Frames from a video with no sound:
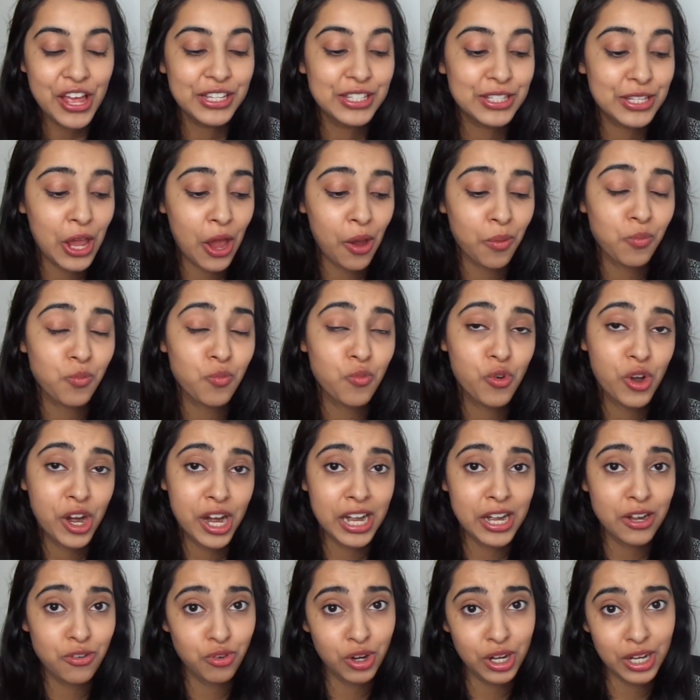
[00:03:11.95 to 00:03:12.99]
So I'm
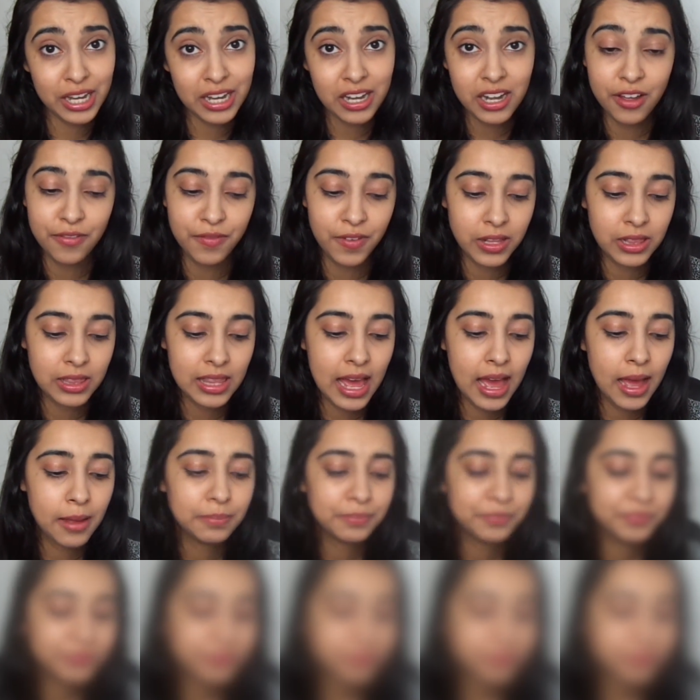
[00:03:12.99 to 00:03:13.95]
really loving that.